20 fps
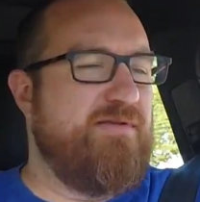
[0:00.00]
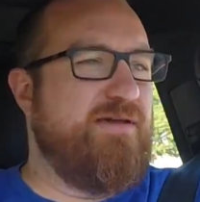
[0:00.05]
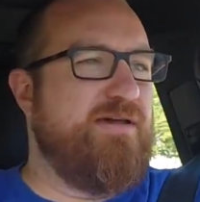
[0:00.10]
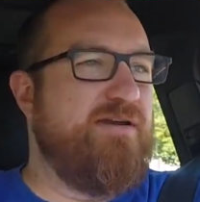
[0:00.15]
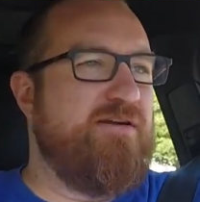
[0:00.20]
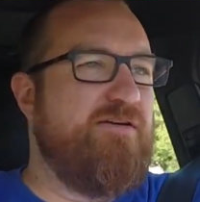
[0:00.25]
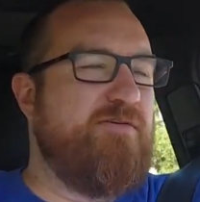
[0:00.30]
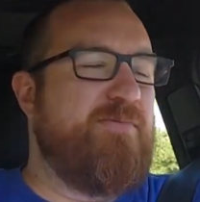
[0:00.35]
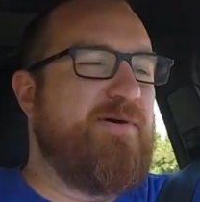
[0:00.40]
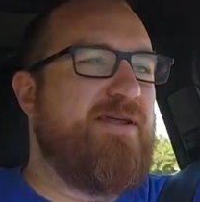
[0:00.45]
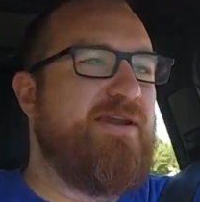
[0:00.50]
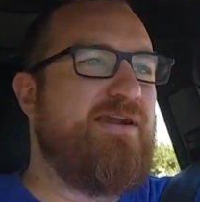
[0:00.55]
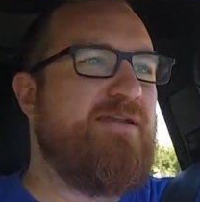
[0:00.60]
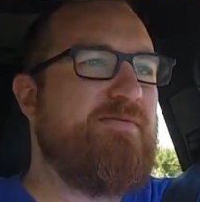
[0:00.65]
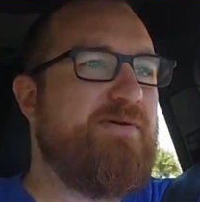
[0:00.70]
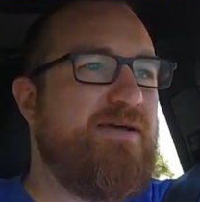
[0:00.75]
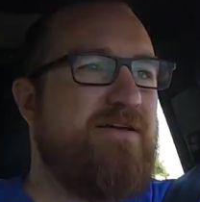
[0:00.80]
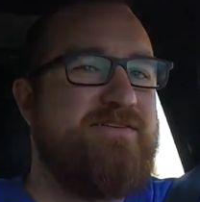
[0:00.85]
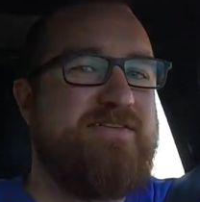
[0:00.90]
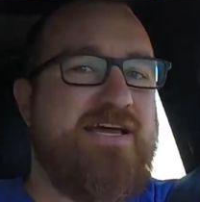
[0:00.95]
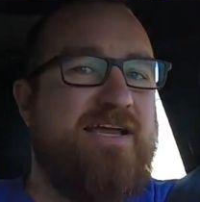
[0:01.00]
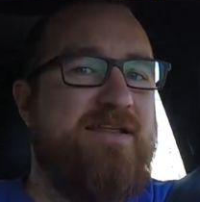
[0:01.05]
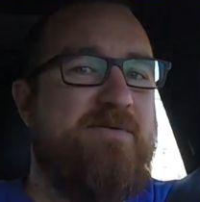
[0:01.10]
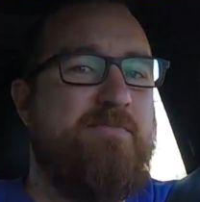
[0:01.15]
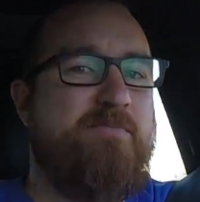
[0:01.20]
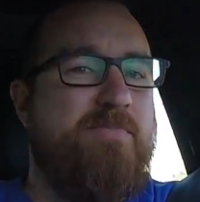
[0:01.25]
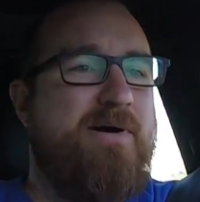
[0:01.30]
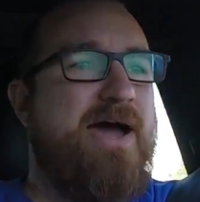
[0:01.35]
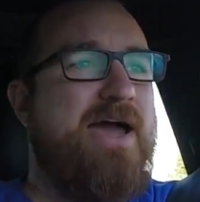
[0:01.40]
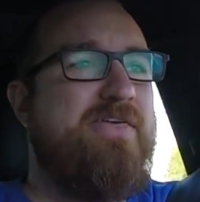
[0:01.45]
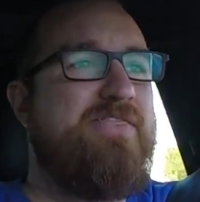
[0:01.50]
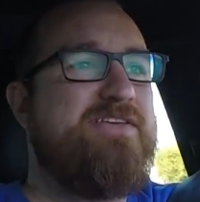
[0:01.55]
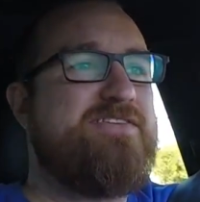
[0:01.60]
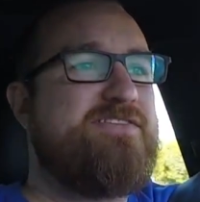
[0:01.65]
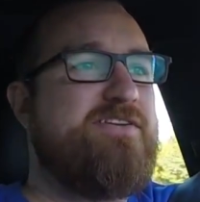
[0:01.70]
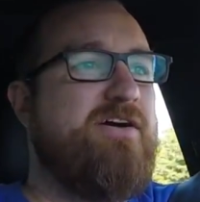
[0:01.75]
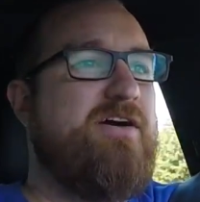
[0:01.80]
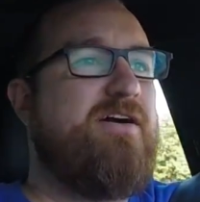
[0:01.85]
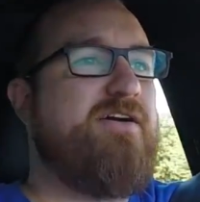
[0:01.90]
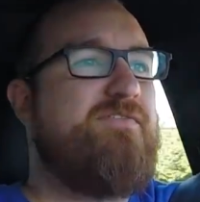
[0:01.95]
I don't know about anybody else. I didn't buy
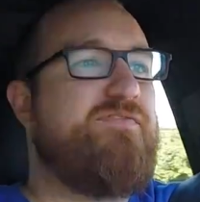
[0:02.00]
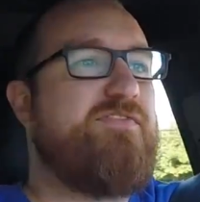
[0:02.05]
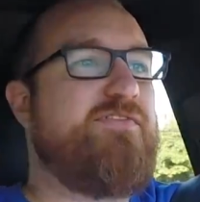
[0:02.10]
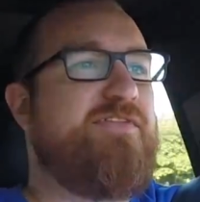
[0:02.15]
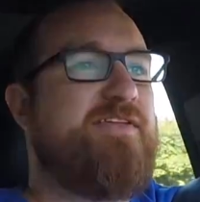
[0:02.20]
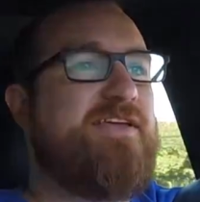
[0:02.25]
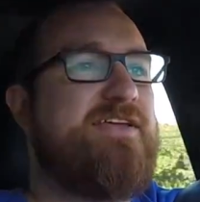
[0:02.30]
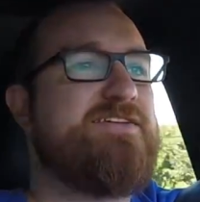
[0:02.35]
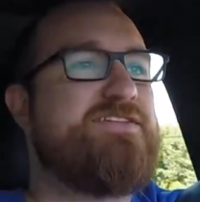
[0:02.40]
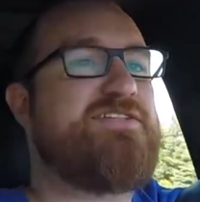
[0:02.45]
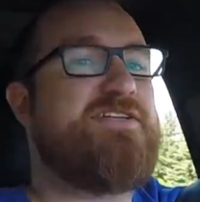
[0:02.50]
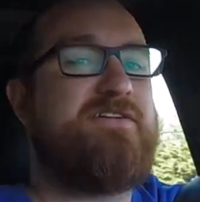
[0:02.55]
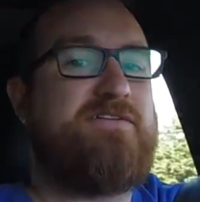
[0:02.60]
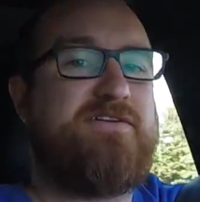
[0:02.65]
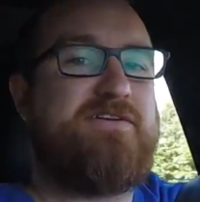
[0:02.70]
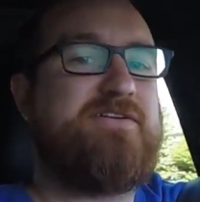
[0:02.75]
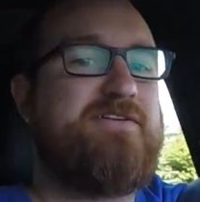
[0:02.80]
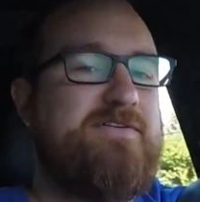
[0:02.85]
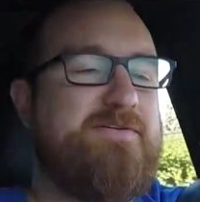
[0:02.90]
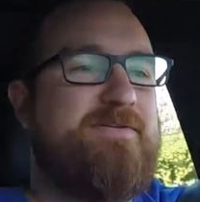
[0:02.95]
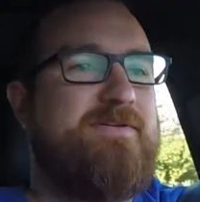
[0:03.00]
this car for the interior.